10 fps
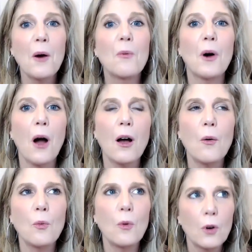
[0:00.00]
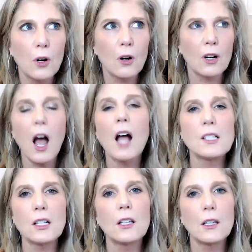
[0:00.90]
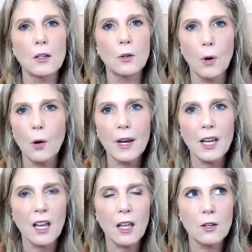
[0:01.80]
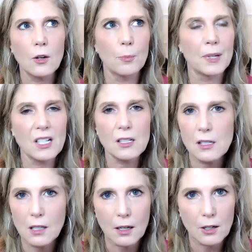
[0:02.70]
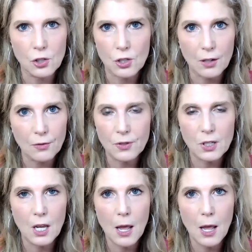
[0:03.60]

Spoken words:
we're constantly growing. Your business is going to shift.